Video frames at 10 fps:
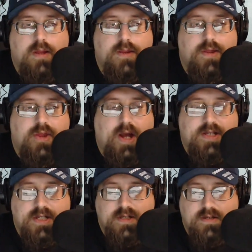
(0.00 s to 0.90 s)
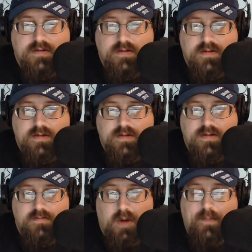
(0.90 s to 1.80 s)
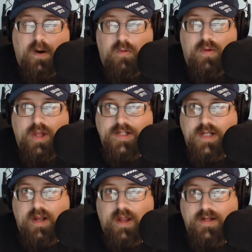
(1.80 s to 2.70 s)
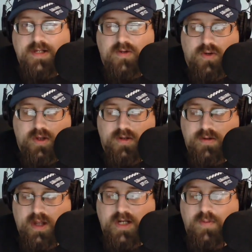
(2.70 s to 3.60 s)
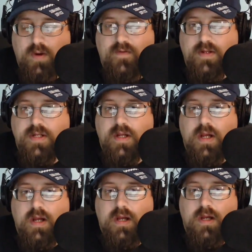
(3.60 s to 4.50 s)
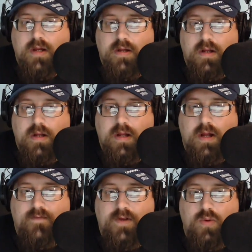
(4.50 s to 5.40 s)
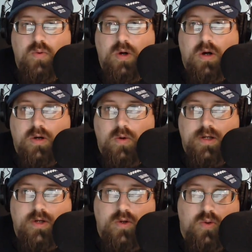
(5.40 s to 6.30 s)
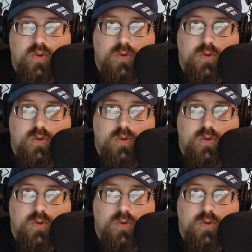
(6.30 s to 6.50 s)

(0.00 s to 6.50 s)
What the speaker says: That's my problem with his side of that, sort of the ex-boyfriends. If you are going to,